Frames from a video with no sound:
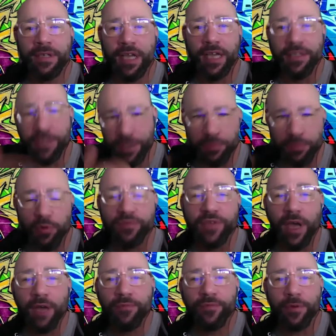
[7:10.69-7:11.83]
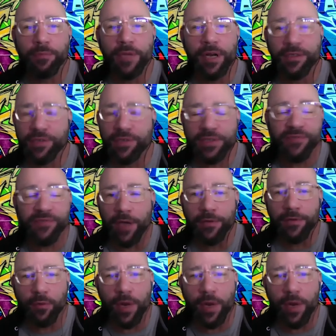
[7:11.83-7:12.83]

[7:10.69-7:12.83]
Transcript: and just moved on from there and just found the